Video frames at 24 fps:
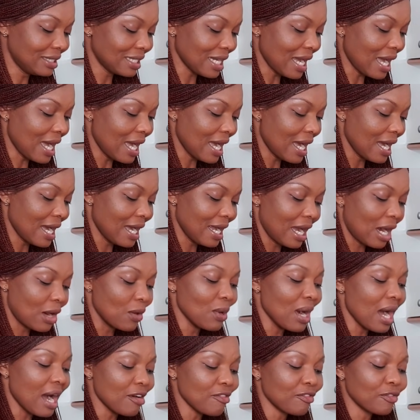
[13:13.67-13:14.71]
I
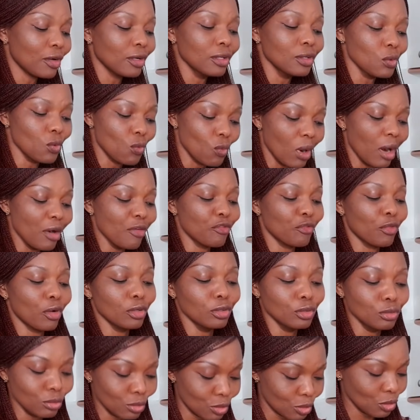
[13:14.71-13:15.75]
will have volume 1,
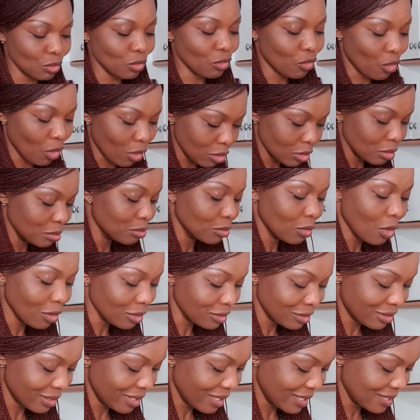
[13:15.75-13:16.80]
volume 2, volume
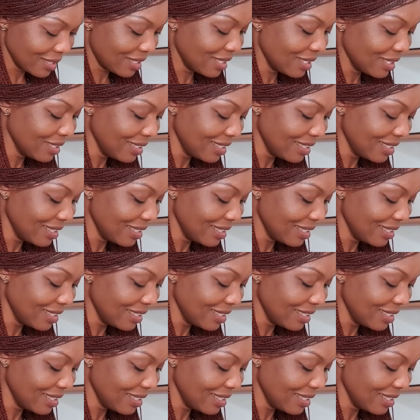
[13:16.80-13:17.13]
100.